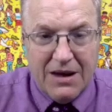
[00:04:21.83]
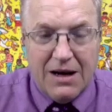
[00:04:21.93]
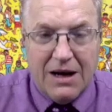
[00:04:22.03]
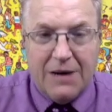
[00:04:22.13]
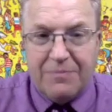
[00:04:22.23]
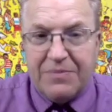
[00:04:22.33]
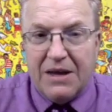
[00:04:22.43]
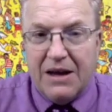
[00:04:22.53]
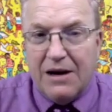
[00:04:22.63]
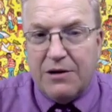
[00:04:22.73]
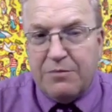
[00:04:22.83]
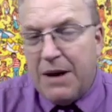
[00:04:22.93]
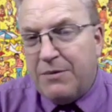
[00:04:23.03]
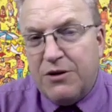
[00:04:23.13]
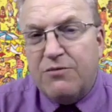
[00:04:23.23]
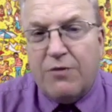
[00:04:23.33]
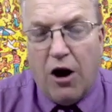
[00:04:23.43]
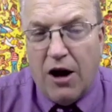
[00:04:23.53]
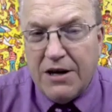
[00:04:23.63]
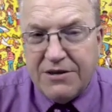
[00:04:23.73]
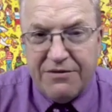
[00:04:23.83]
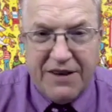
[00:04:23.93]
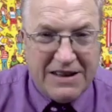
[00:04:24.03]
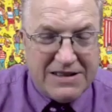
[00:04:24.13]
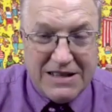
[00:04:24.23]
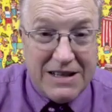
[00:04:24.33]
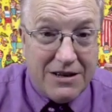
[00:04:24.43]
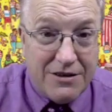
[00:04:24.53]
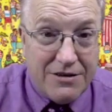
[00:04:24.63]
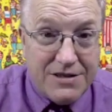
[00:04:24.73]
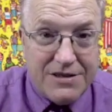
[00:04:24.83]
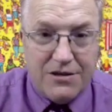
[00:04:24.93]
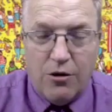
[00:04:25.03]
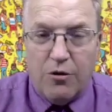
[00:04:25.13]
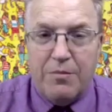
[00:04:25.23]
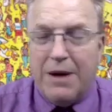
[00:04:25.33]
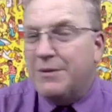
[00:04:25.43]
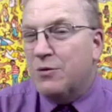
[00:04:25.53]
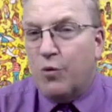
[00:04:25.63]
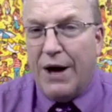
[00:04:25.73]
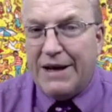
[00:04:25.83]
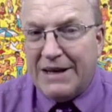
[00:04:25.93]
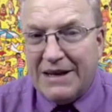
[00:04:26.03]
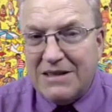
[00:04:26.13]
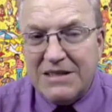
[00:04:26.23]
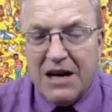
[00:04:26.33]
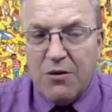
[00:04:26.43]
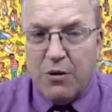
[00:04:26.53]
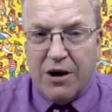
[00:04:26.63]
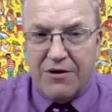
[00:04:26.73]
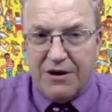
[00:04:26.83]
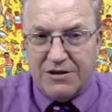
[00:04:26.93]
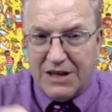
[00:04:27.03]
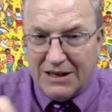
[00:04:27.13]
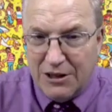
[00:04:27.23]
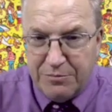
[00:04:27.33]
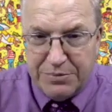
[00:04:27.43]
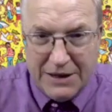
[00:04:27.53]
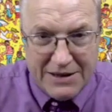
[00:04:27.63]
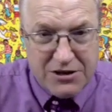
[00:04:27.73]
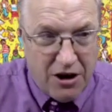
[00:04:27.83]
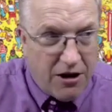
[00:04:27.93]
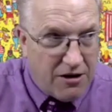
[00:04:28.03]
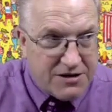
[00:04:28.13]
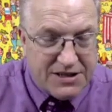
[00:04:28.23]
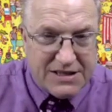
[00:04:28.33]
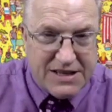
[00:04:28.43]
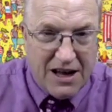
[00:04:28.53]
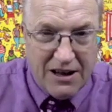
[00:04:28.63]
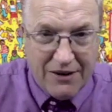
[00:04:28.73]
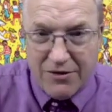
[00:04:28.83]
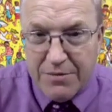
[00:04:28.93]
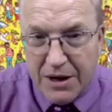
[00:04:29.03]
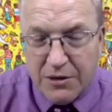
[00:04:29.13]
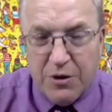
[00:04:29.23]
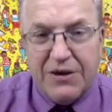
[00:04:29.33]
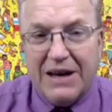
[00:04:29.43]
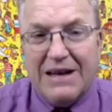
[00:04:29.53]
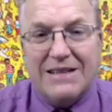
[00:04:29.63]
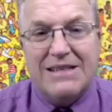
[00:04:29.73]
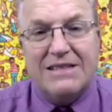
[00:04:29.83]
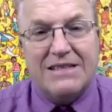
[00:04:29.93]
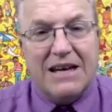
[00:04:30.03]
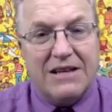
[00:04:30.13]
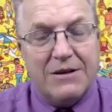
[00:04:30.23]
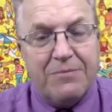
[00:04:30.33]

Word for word: Um, maybe you've gone to fancy dinners or maybe weddings where there's like little place cards that tell everybody where they get to sit.